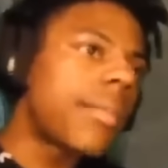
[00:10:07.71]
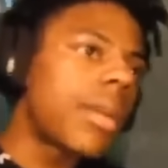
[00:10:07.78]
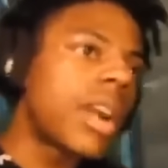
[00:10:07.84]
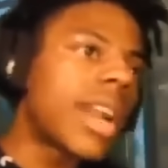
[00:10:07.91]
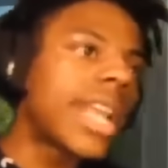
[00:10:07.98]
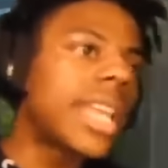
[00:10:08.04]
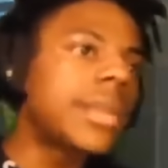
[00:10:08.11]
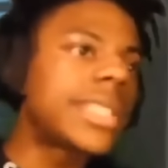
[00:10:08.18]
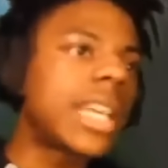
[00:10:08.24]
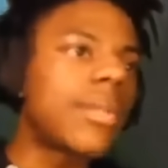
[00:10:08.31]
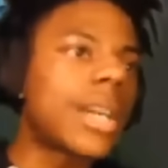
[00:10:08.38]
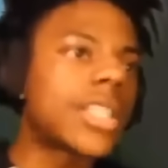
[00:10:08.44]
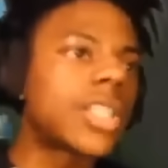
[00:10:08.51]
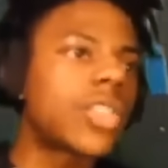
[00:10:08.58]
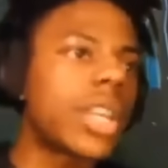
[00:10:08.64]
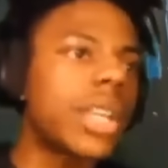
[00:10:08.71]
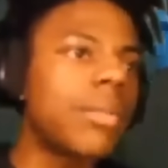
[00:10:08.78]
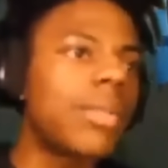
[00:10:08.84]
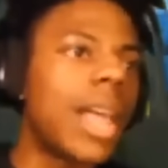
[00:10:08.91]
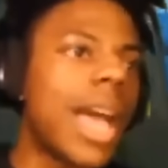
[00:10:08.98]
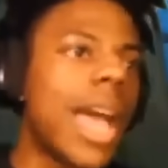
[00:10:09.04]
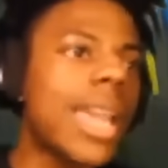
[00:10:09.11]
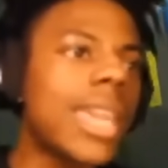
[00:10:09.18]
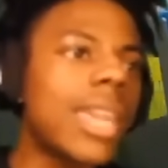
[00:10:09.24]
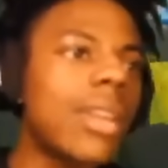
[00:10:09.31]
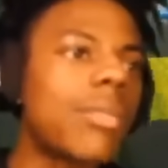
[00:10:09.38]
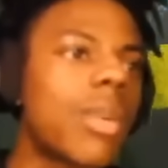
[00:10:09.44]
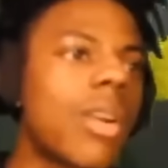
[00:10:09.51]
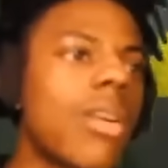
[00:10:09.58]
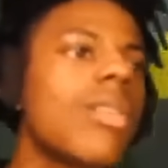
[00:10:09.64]
god. bro. They keep saying my stream
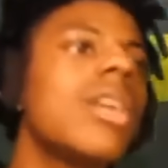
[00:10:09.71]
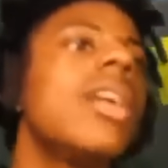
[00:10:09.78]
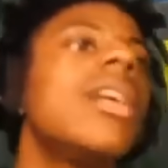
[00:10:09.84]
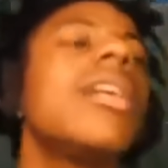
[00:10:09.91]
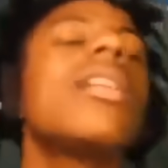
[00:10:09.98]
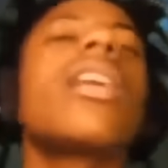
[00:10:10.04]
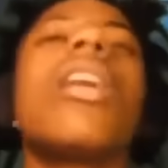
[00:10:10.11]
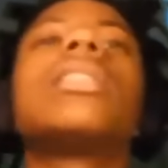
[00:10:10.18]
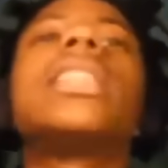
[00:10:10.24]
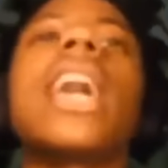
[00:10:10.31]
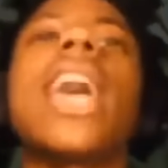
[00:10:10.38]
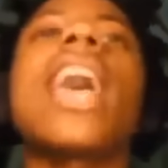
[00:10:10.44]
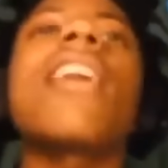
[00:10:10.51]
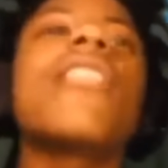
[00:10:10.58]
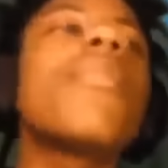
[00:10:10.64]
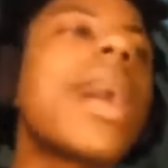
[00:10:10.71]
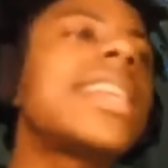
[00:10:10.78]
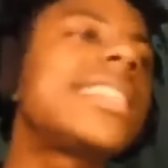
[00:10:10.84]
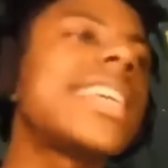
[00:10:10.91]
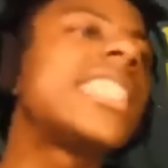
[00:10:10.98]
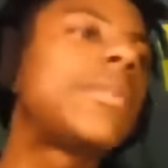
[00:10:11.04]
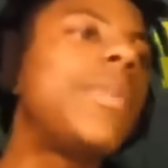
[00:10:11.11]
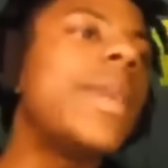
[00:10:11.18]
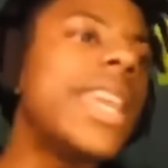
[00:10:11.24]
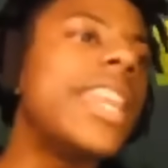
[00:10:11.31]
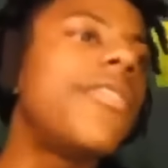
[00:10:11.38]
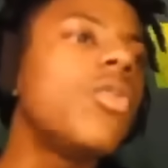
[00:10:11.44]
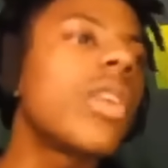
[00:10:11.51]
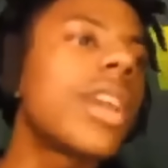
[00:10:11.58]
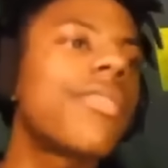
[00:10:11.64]
lagging, bro. Yo, Chat, everybody say speed
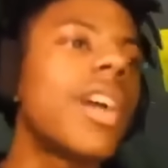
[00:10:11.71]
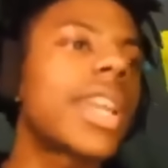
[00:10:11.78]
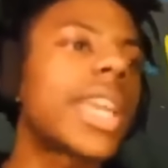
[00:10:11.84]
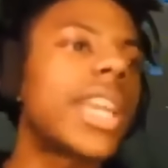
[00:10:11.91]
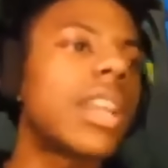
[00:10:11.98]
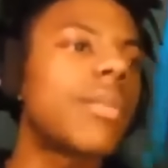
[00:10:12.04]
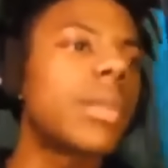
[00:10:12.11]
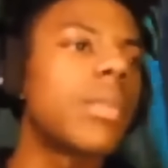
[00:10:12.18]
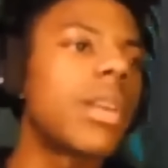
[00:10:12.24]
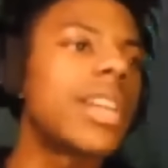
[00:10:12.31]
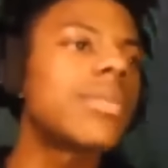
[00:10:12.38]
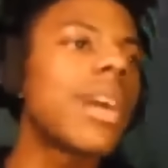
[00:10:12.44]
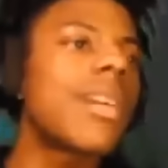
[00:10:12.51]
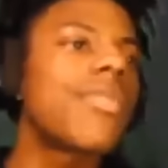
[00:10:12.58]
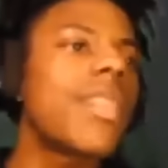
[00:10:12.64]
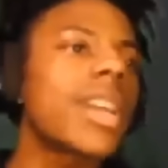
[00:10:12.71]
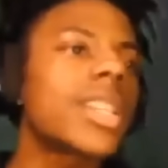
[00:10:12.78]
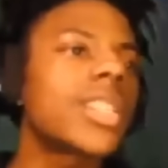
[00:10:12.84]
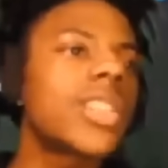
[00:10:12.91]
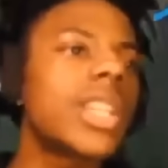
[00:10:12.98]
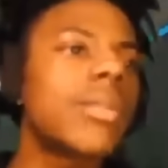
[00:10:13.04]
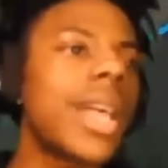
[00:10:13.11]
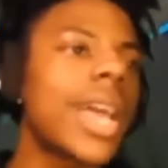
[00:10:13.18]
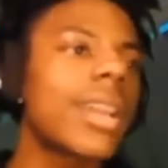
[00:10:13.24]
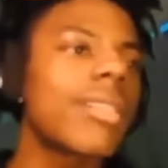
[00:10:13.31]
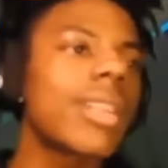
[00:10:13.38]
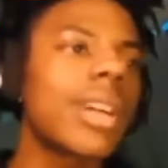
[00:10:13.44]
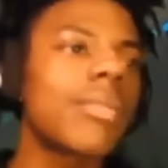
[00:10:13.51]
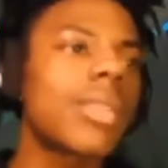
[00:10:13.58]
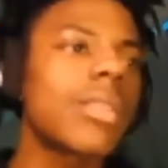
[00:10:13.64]
if you can fucking hear me, bro. Is my fucking stream lagging
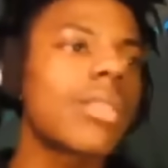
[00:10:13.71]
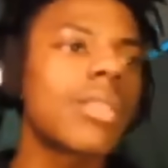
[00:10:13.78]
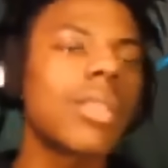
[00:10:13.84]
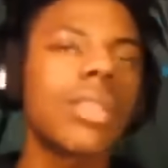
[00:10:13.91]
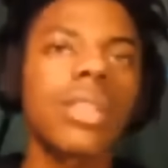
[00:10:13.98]
or not, bro?